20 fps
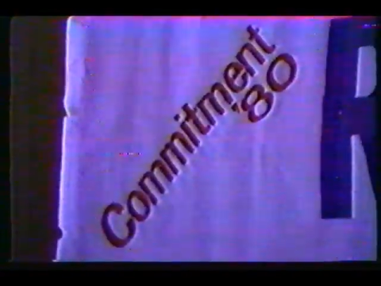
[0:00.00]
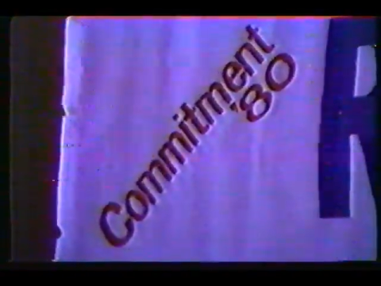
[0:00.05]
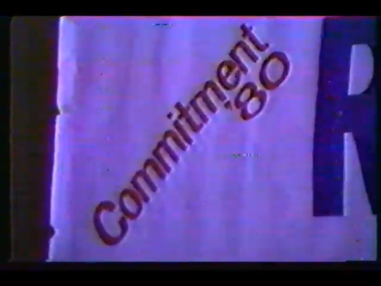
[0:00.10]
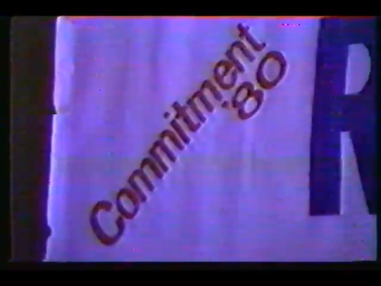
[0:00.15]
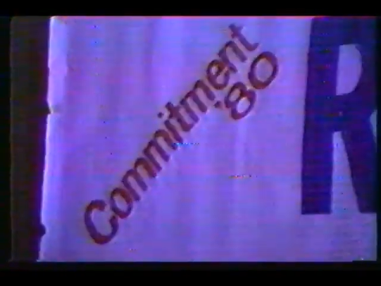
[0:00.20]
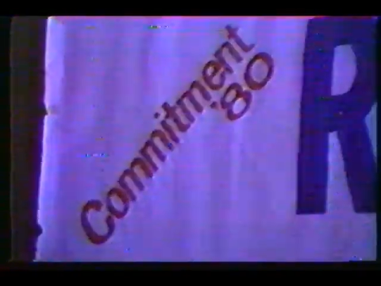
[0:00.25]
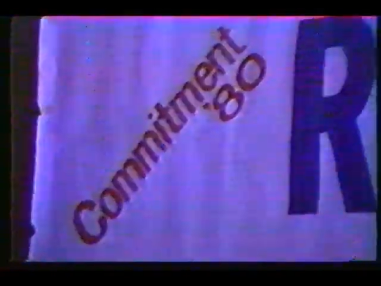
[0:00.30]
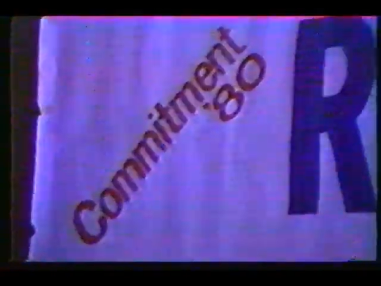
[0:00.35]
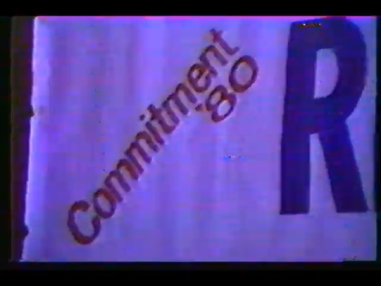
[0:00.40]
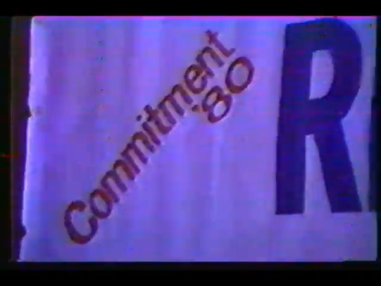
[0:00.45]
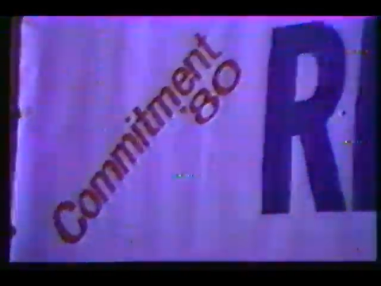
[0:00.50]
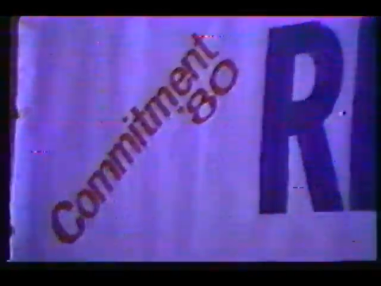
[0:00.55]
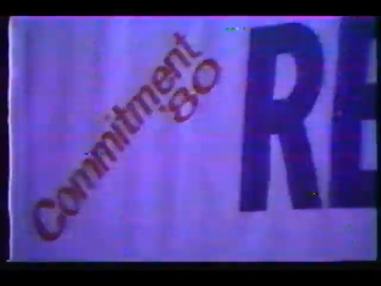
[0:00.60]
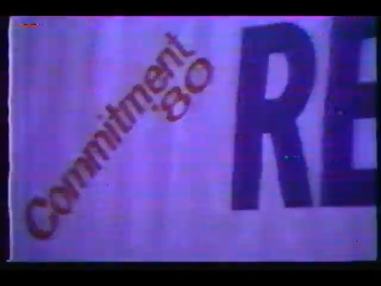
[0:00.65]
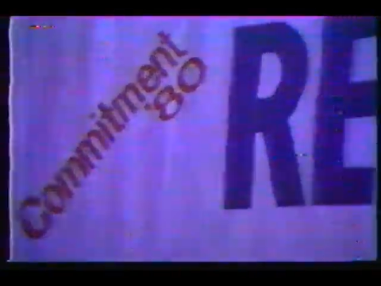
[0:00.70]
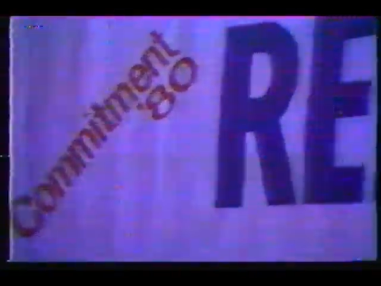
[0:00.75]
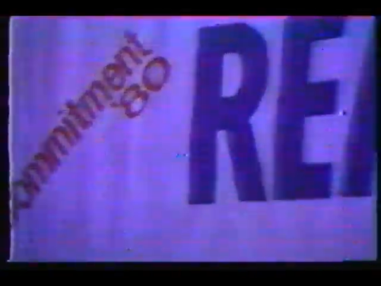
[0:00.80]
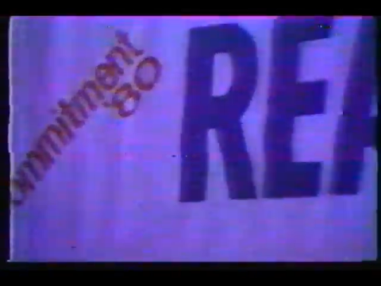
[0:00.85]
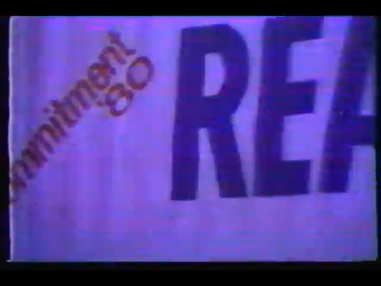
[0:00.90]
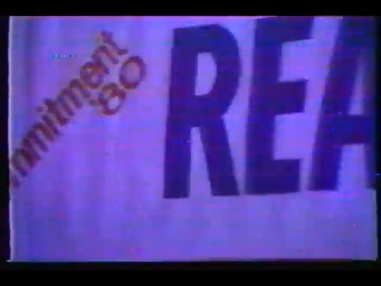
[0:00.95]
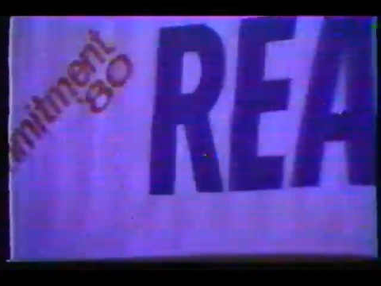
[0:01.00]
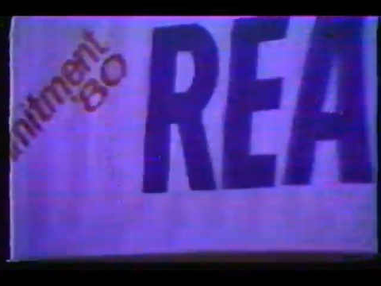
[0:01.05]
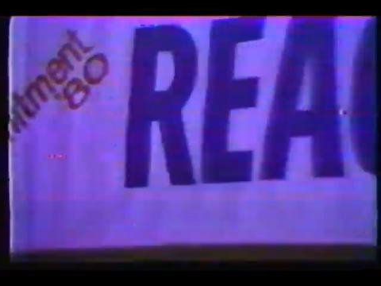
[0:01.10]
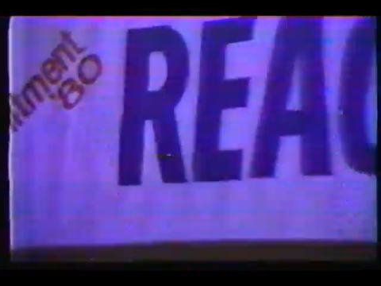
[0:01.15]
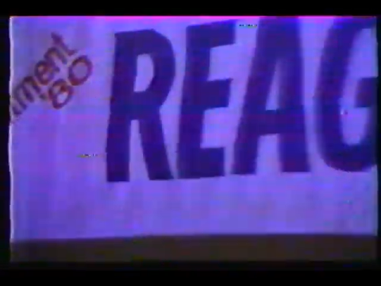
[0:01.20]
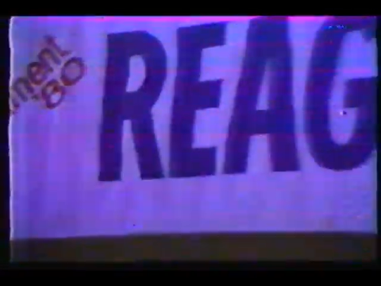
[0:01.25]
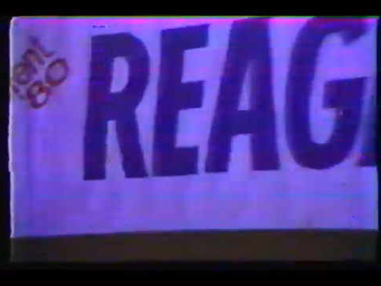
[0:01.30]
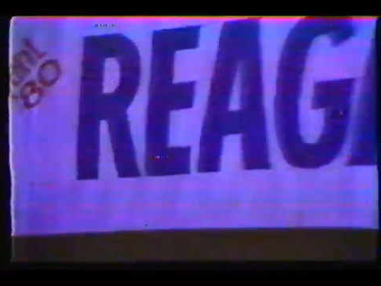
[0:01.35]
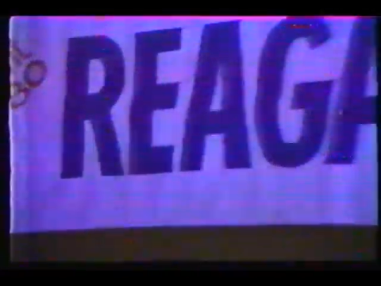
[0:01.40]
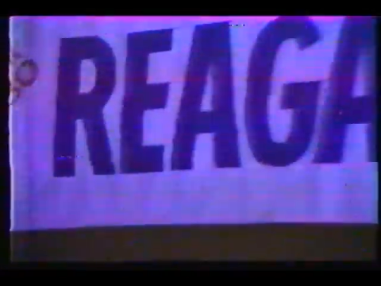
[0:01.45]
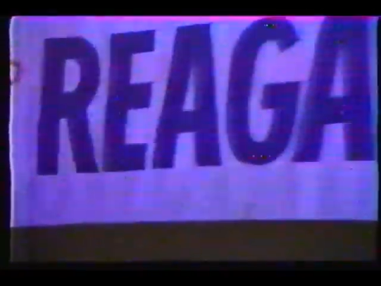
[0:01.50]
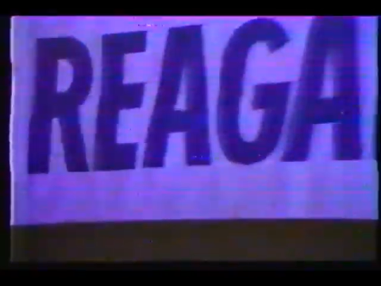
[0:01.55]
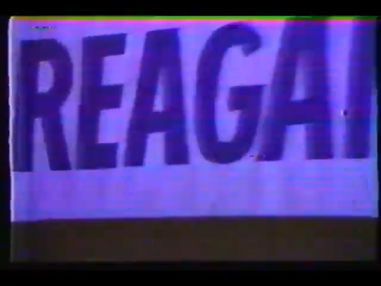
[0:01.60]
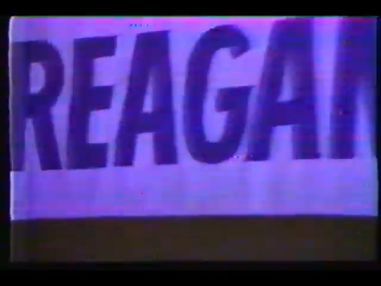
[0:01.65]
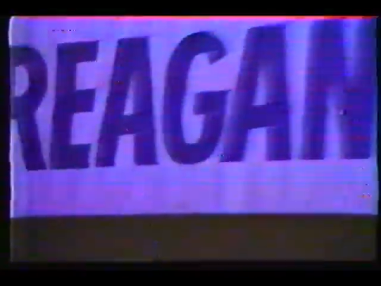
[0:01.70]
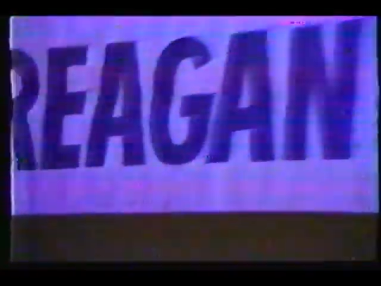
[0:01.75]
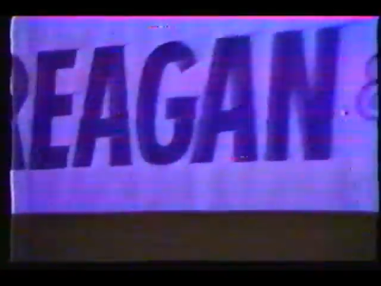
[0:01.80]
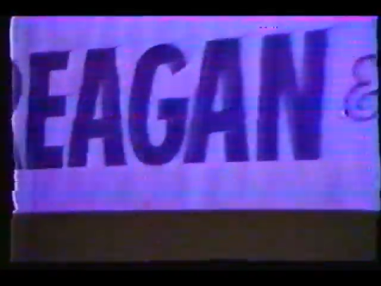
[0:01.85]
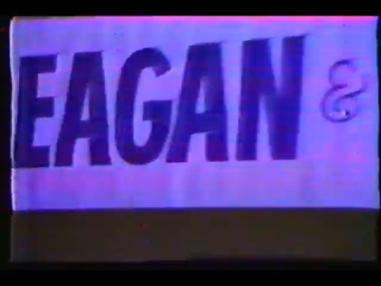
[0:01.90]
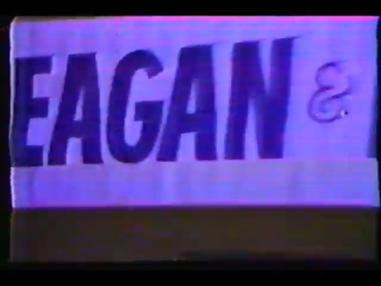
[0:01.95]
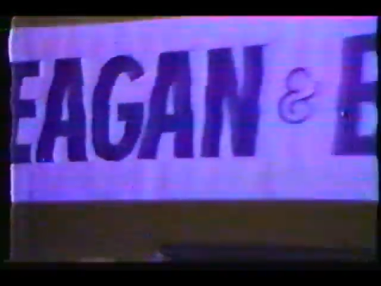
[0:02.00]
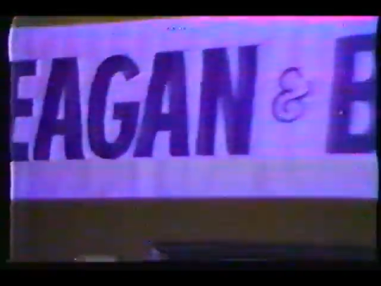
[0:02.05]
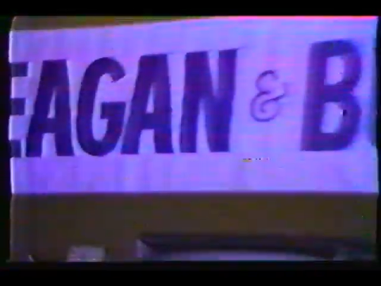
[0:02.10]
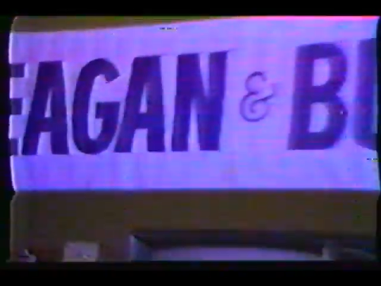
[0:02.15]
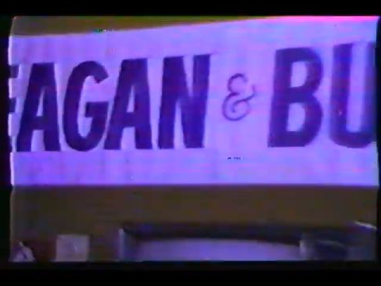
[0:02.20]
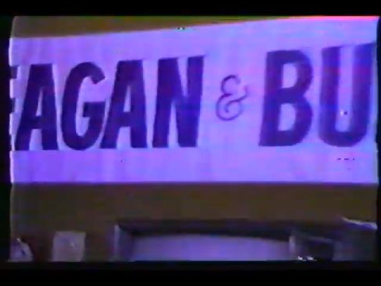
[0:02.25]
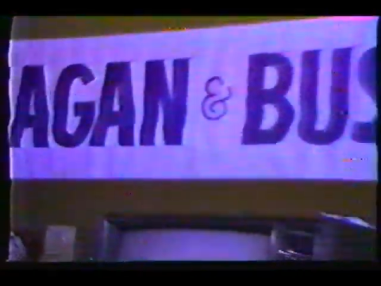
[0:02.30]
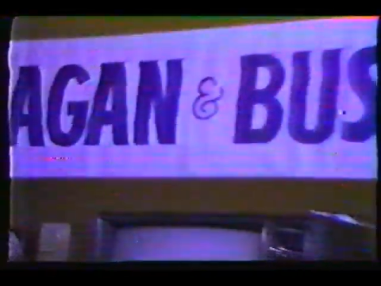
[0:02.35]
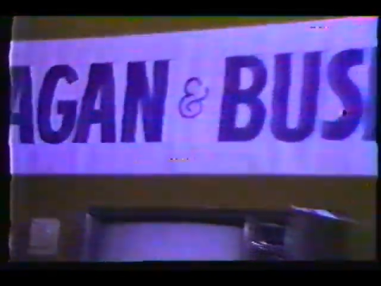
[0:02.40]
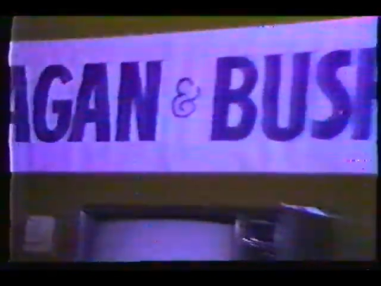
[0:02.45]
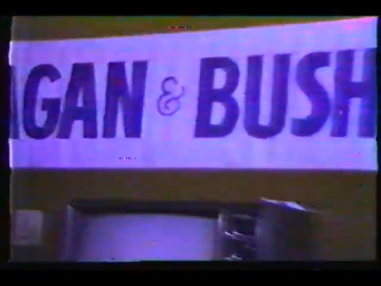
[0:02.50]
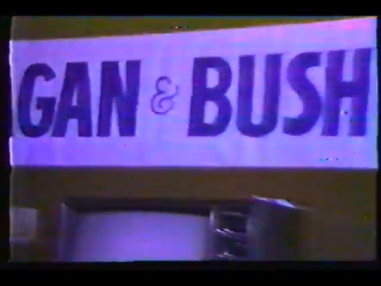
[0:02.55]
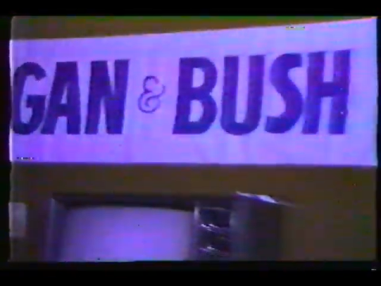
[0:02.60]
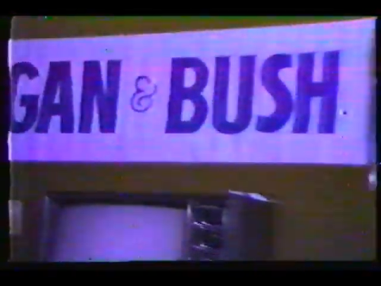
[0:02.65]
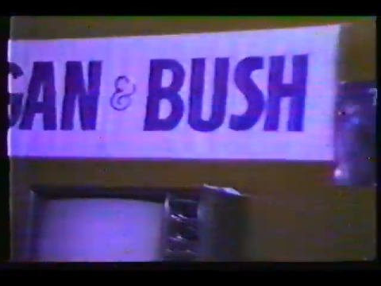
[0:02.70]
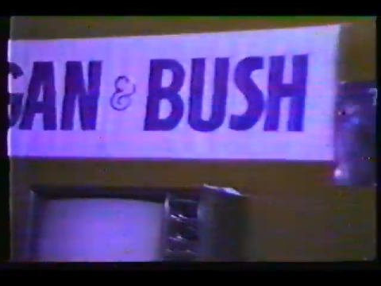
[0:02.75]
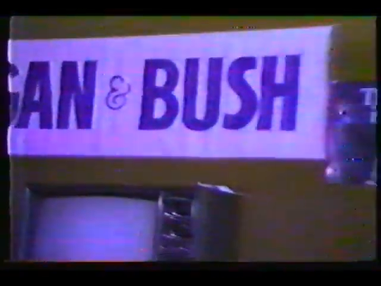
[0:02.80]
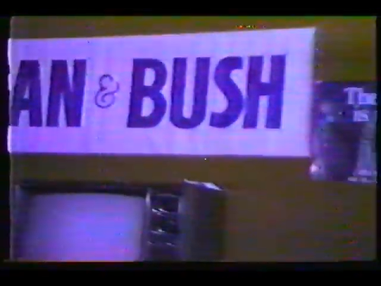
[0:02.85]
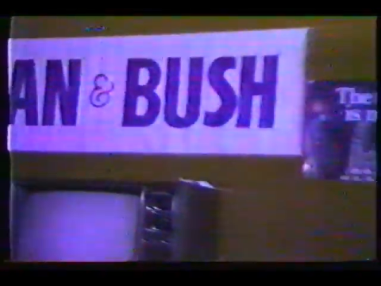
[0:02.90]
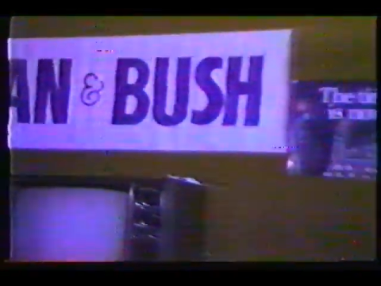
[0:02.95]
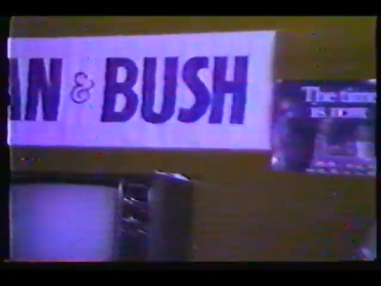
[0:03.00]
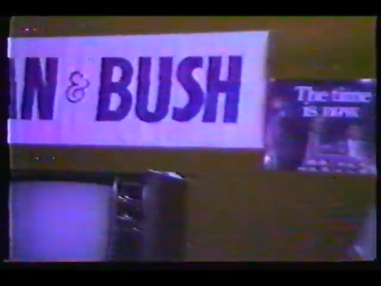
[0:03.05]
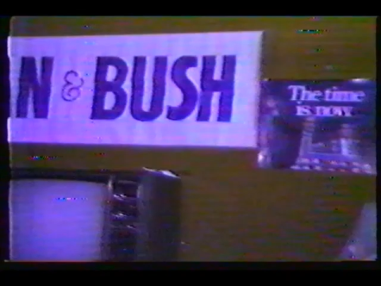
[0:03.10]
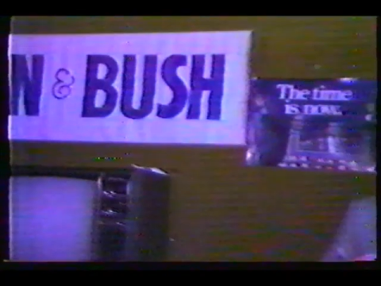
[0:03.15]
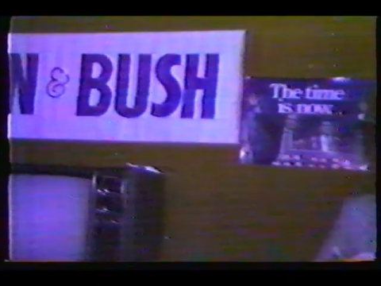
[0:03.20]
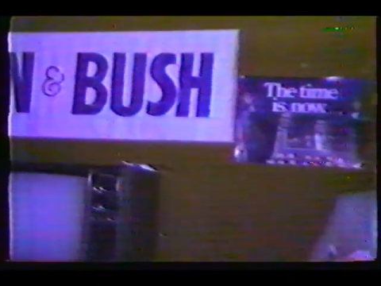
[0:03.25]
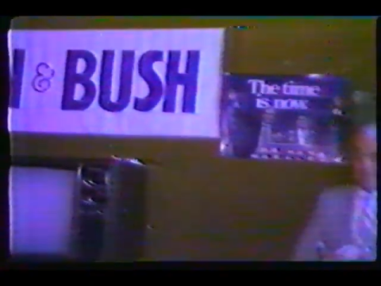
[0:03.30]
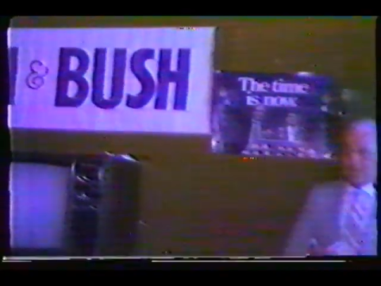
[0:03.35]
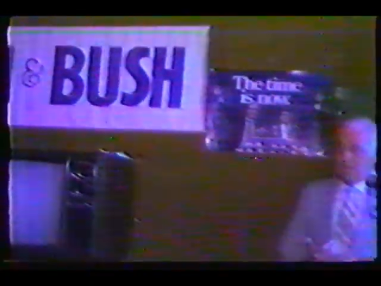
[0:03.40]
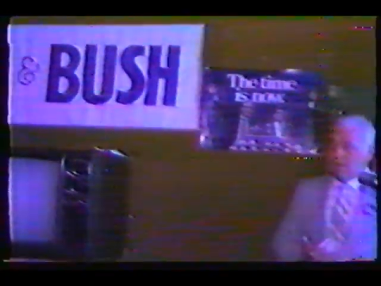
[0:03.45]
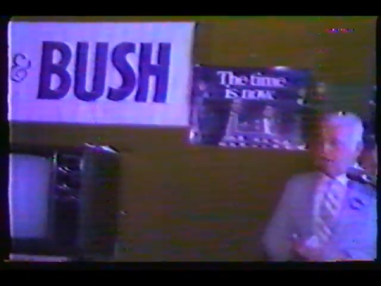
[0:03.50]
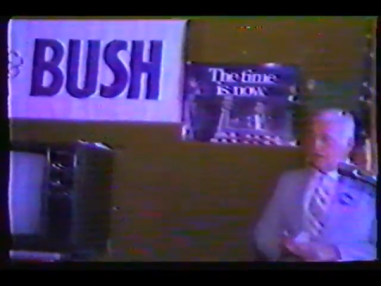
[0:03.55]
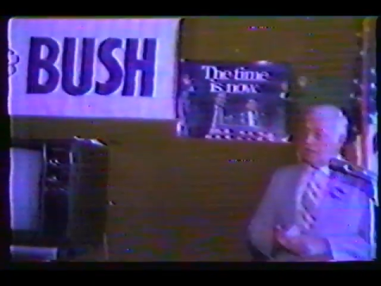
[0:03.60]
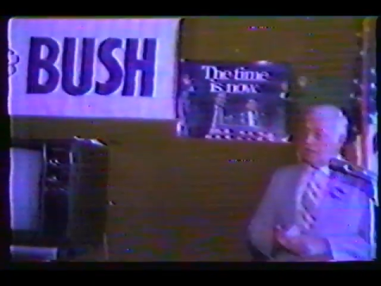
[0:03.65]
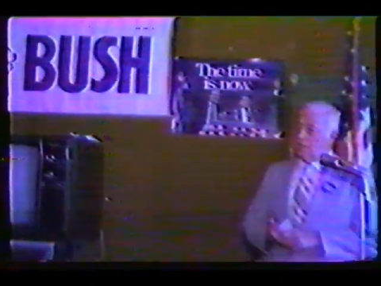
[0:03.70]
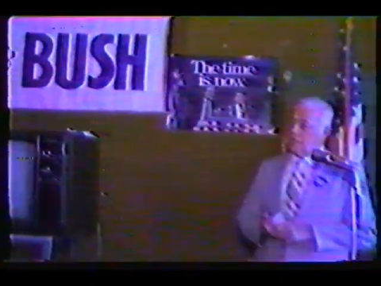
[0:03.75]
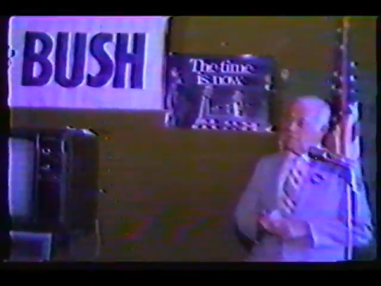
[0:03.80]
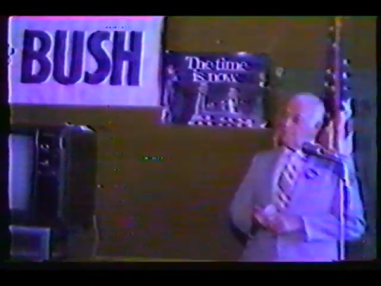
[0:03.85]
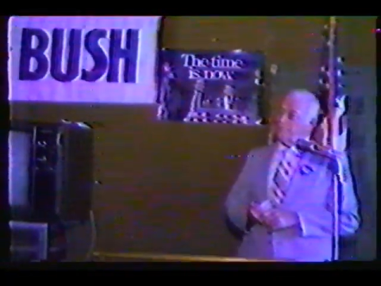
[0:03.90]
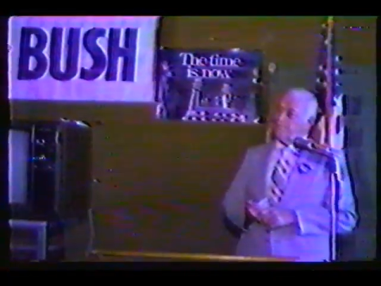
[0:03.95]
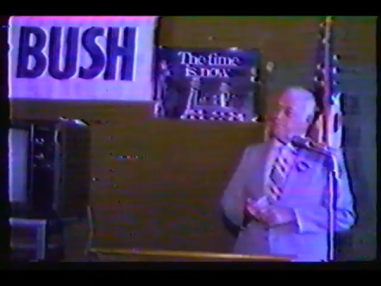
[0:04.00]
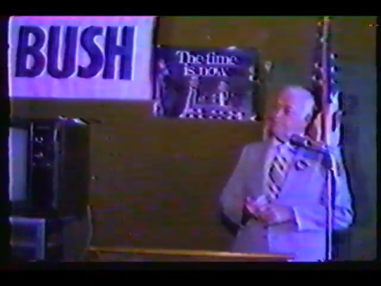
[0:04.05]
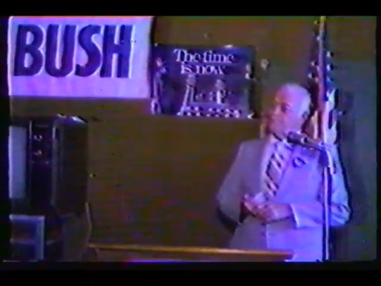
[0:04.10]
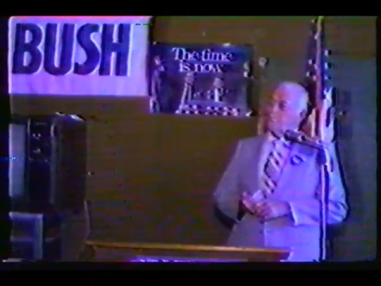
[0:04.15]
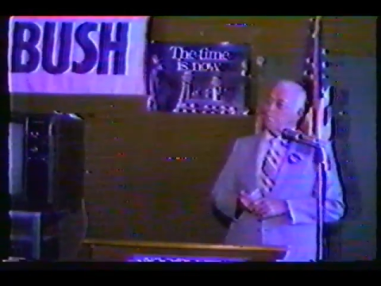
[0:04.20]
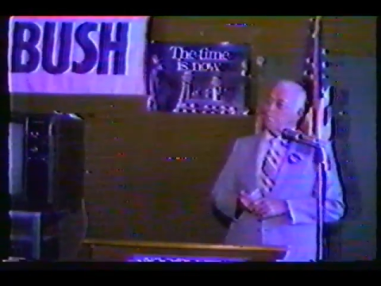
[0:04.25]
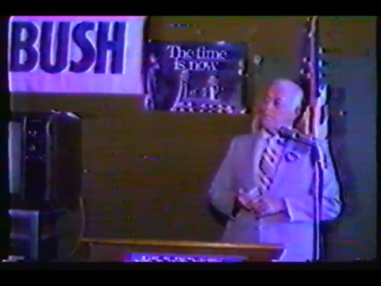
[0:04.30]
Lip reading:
Nobody's mouth can be seen.